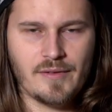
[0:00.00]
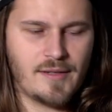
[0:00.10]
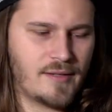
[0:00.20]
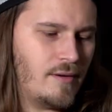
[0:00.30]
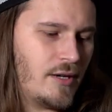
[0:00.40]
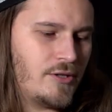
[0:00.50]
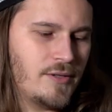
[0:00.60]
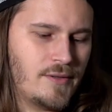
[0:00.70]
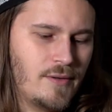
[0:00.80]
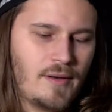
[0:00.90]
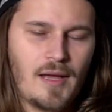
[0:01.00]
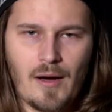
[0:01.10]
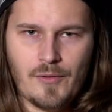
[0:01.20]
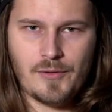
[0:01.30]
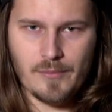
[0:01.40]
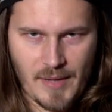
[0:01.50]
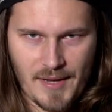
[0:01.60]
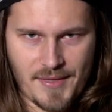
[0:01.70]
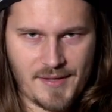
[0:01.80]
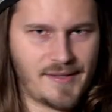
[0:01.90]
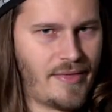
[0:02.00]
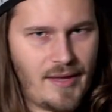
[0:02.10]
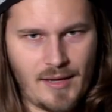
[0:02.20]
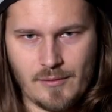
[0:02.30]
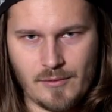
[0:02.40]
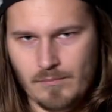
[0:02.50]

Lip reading: instructions on how to make this thing